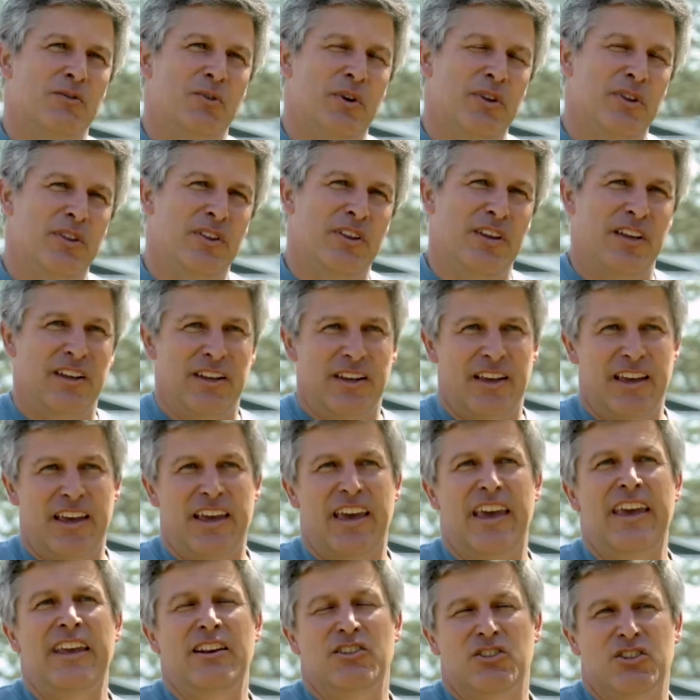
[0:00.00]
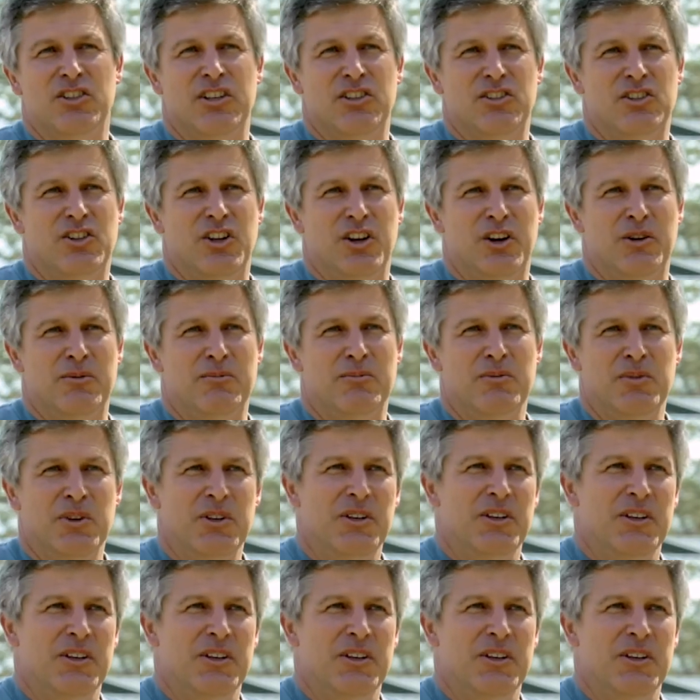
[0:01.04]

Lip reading: With the 8 system,